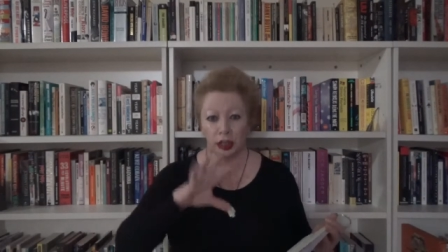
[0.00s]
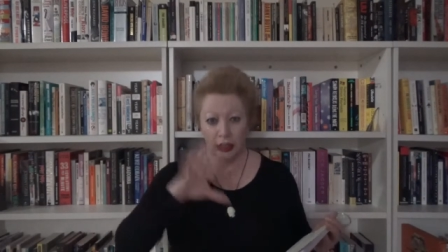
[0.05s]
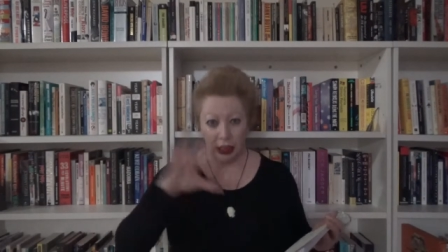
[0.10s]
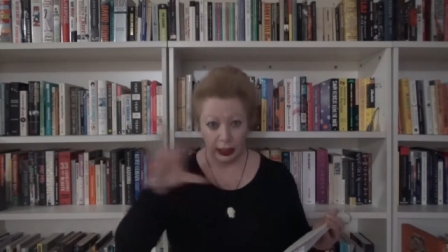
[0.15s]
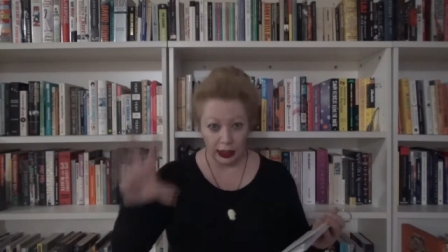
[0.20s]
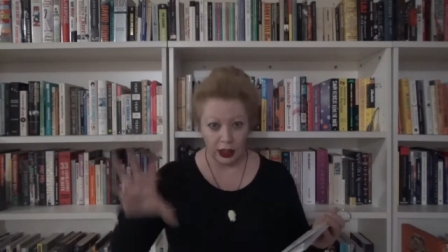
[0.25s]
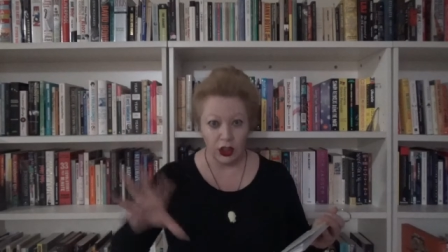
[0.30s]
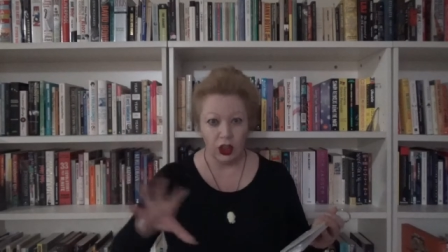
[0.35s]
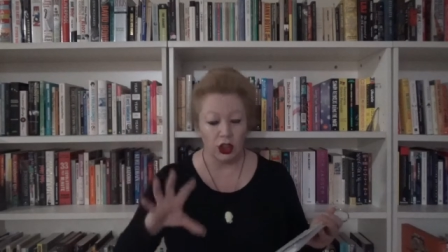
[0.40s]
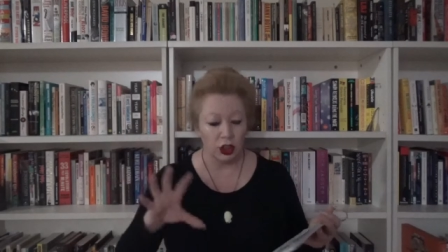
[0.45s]
Now,
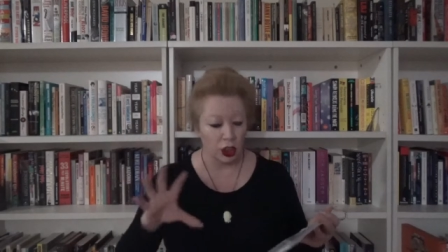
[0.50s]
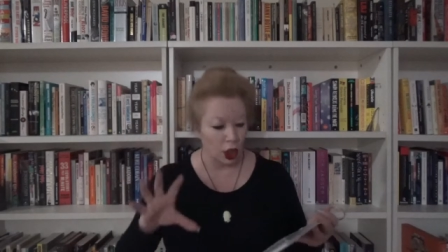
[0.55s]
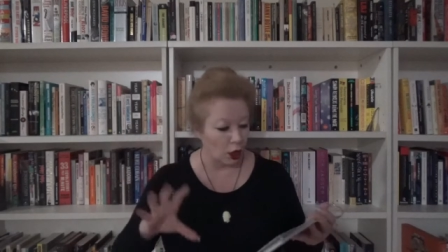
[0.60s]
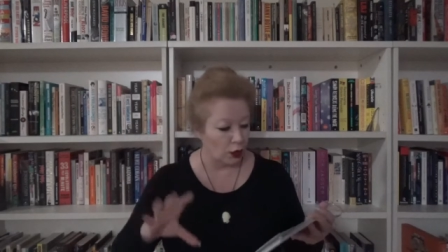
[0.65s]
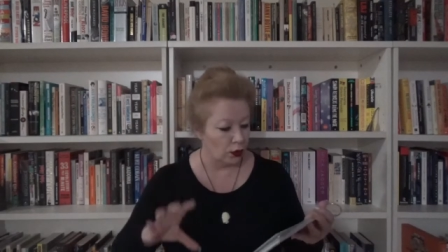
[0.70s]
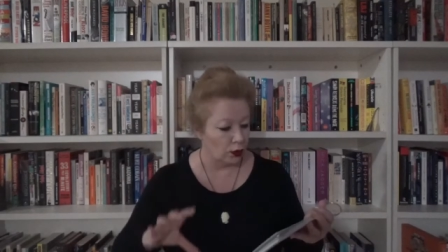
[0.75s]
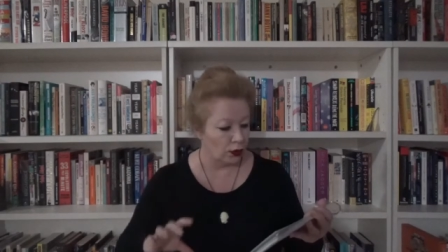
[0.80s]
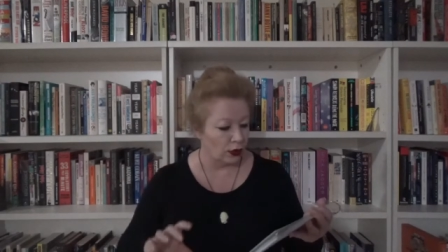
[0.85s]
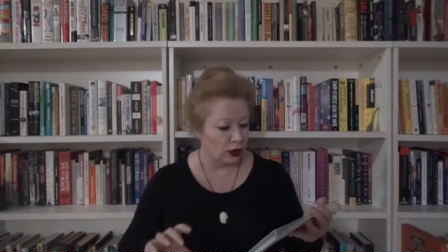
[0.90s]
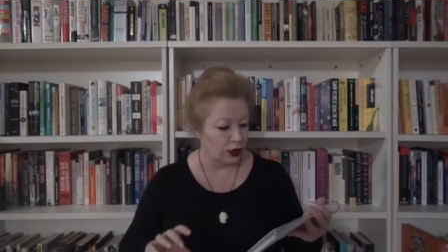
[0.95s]
let's just go
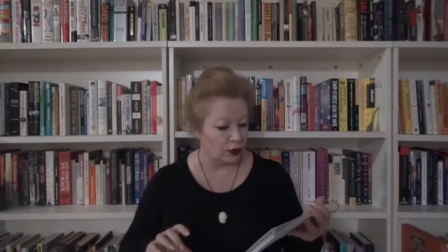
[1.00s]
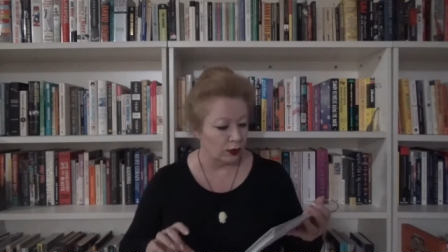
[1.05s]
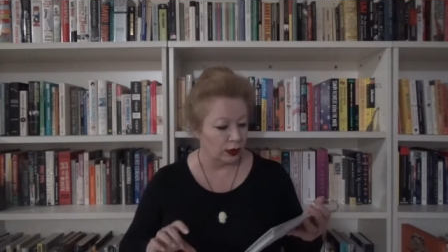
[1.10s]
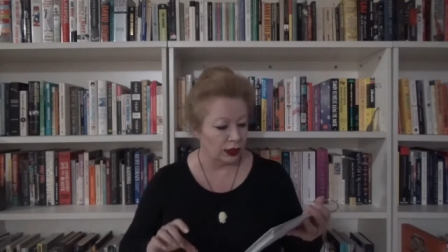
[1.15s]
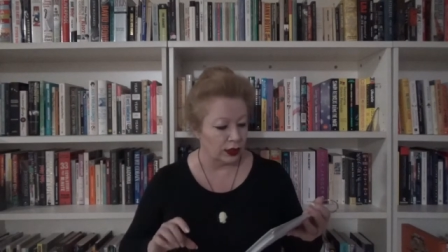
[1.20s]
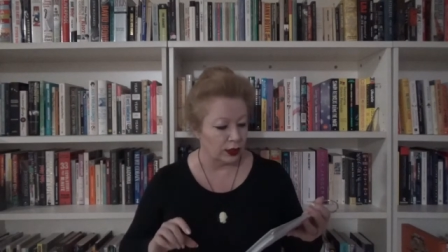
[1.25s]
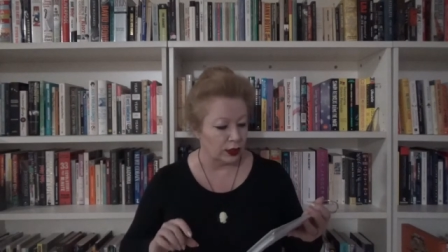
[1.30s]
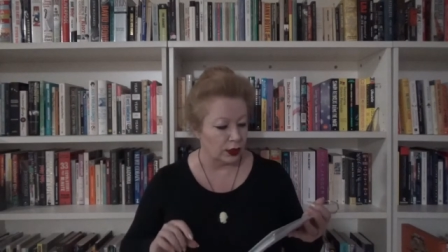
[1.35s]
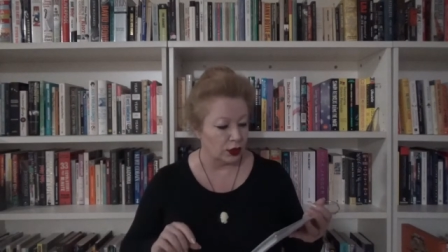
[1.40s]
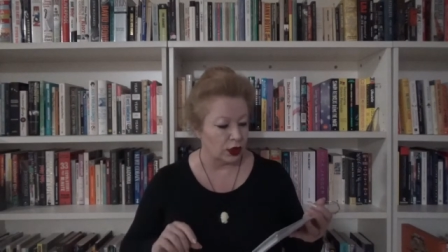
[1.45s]
through this
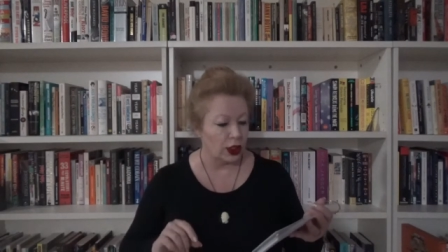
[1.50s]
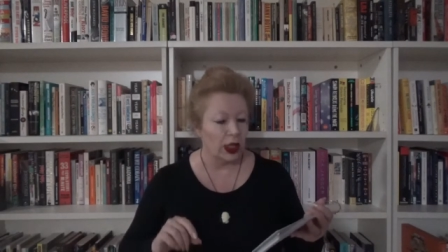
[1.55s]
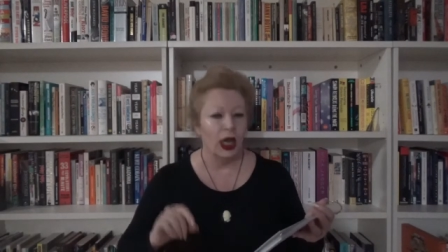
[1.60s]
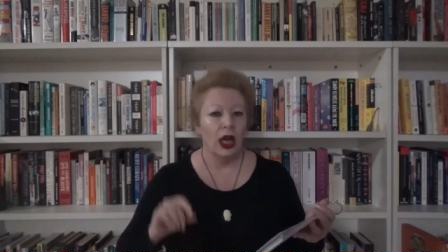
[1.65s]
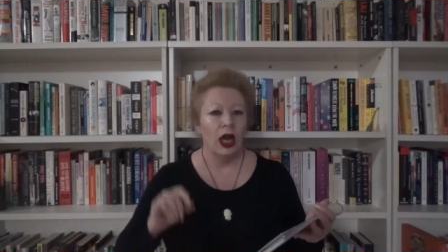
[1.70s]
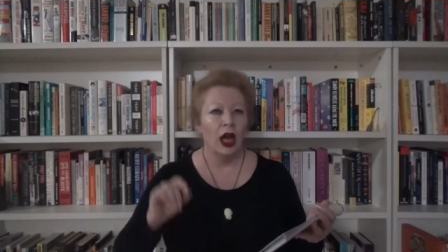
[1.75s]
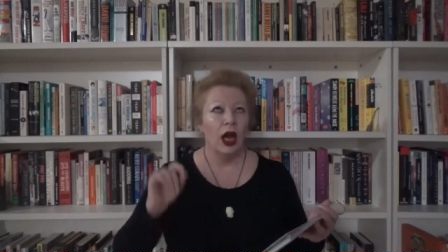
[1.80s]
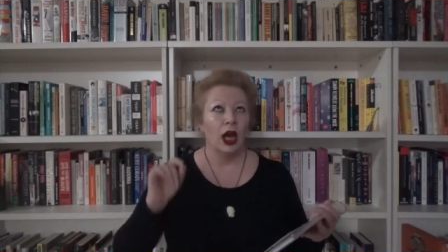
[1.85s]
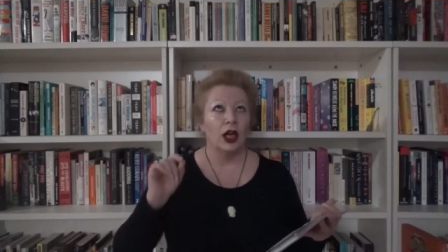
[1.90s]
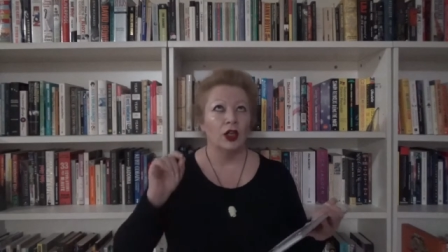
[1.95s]
research,
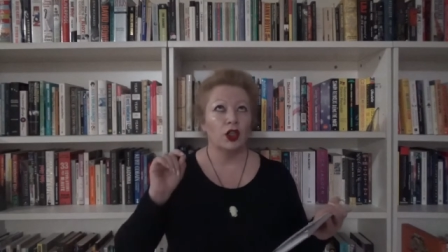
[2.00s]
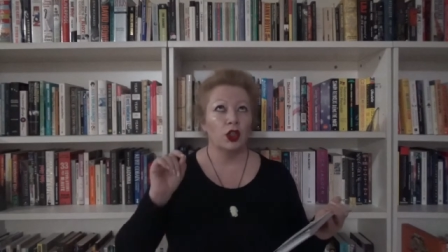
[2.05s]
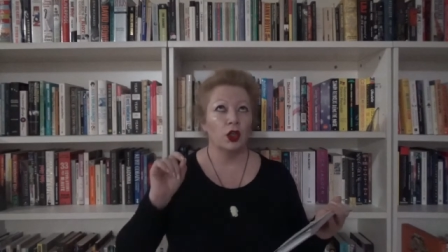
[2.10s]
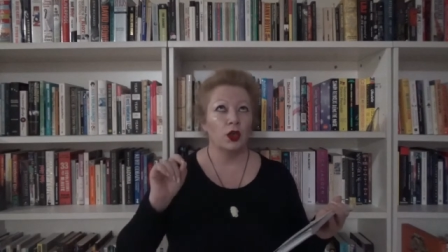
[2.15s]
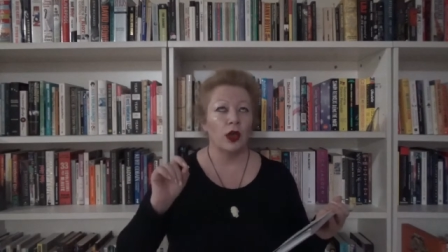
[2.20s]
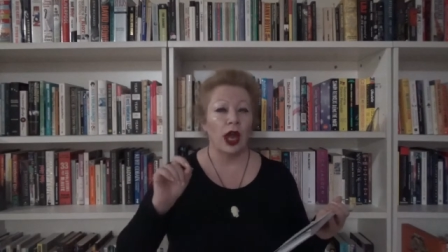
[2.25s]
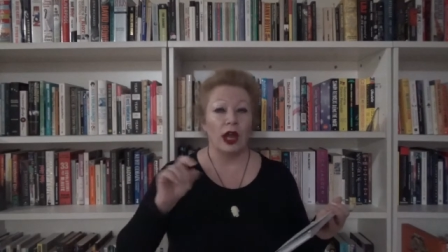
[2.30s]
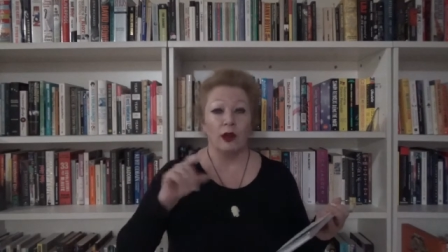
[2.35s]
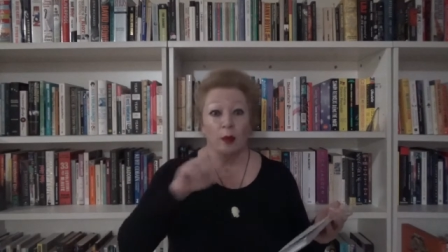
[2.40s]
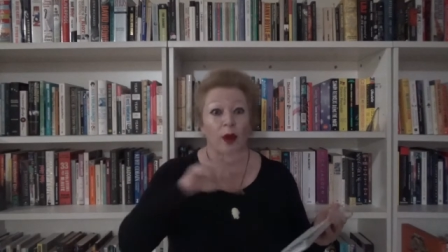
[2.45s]

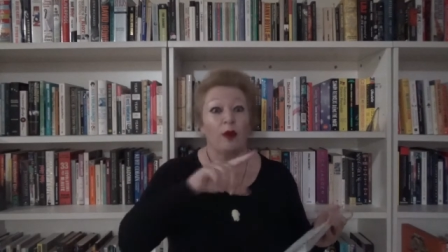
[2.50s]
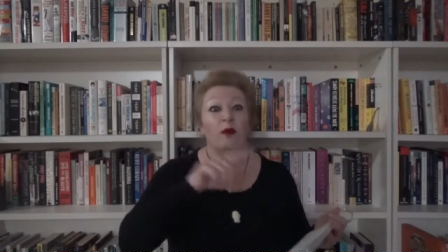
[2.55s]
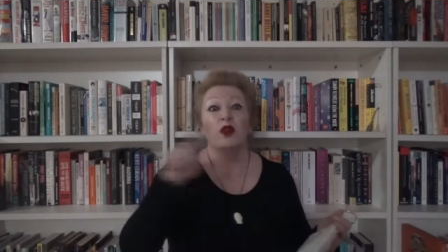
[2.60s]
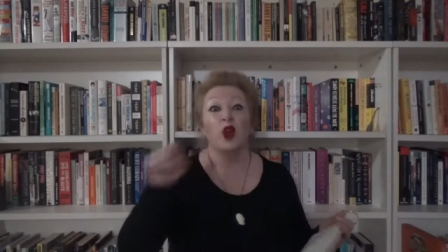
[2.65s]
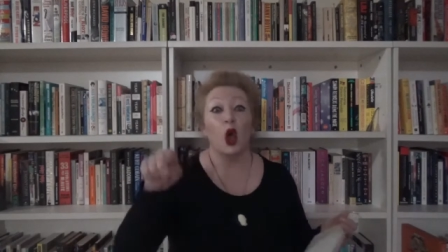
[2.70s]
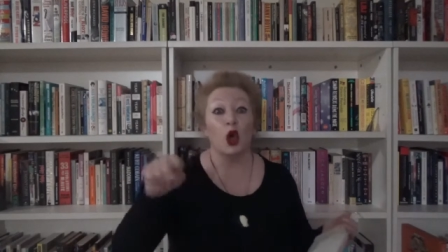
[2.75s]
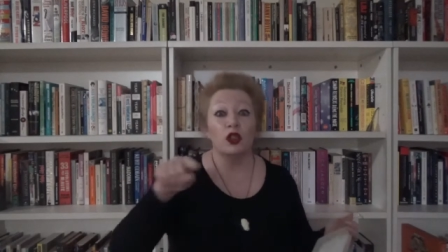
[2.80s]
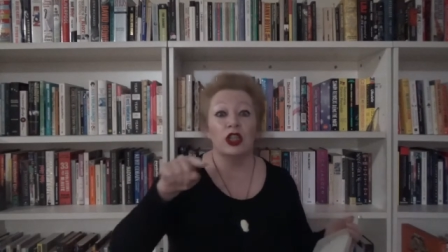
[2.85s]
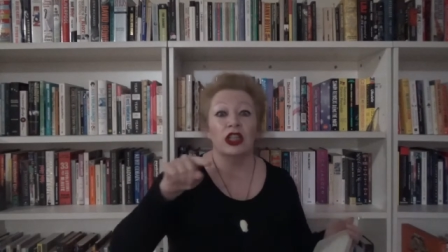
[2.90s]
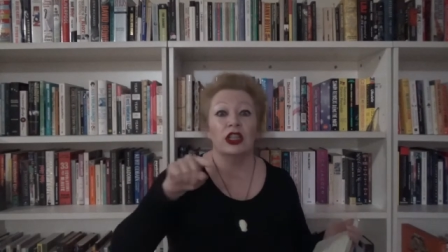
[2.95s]
and
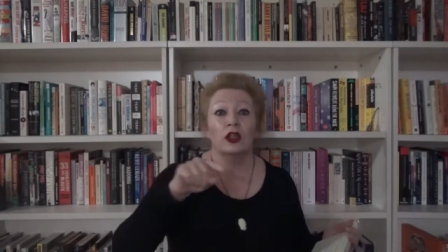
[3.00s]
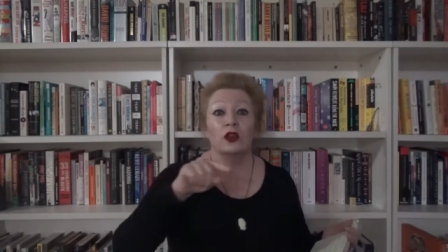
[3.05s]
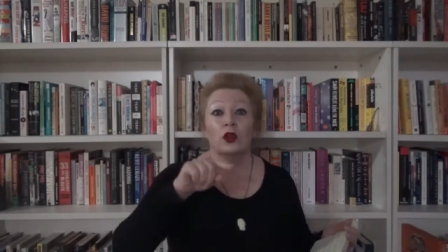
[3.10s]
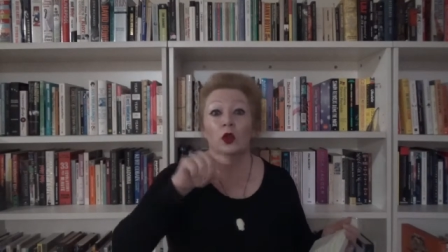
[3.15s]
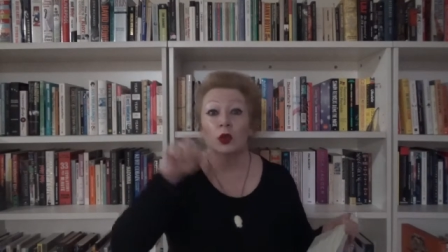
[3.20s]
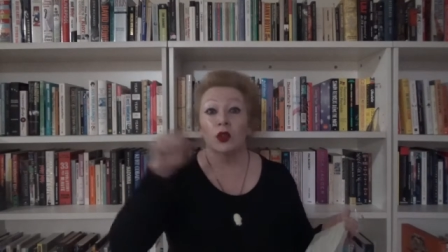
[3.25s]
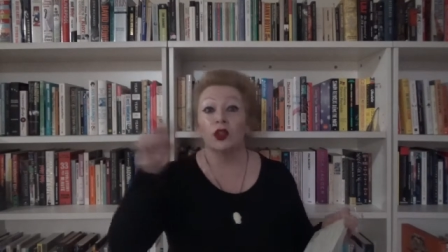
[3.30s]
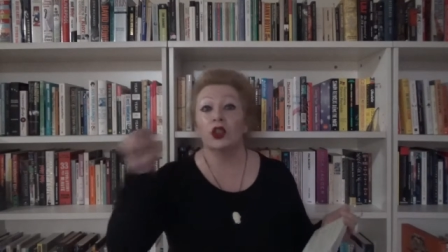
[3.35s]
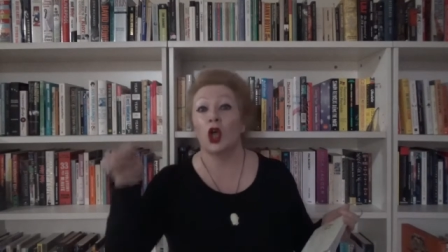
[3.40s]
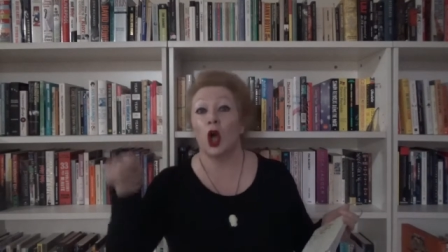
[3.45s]
noting that, of
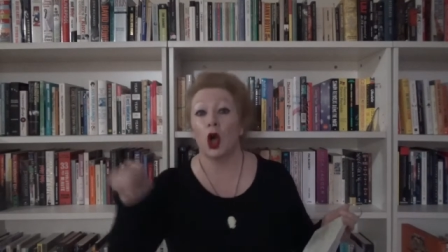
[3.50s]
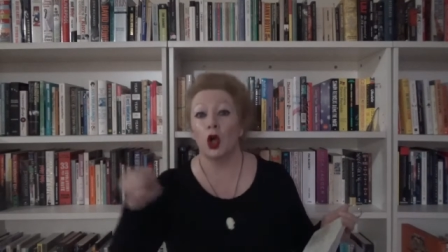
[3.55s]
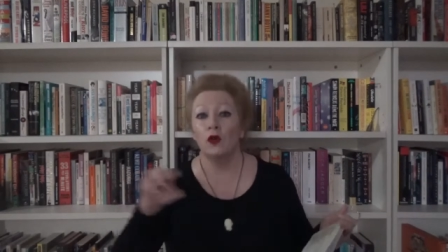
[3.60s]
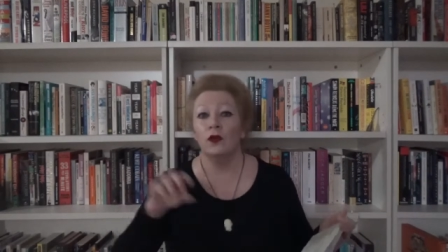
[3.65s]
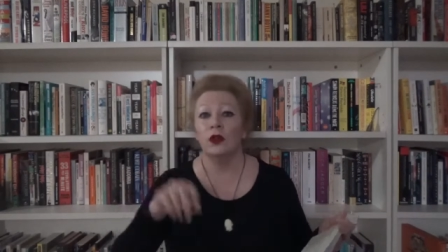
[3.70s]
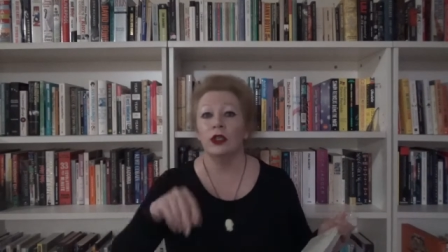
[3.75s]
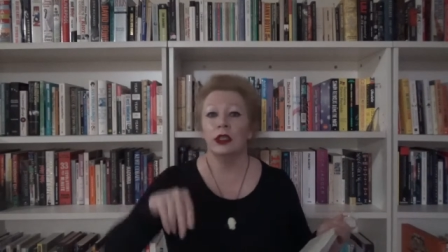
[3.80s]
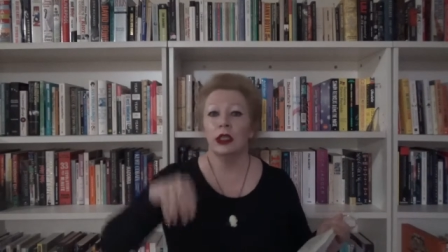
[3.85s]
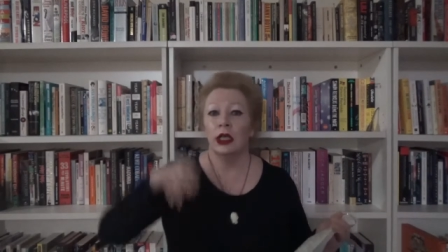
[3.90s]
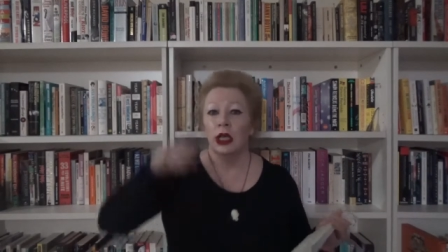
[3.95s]
course,
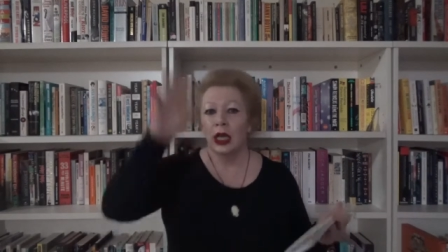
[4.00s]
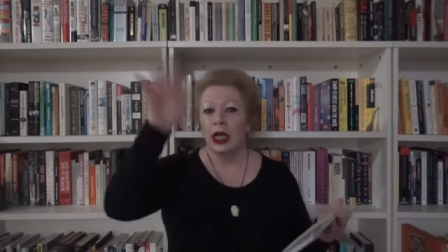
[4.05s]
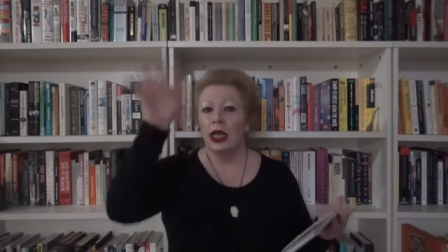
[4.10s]
COVID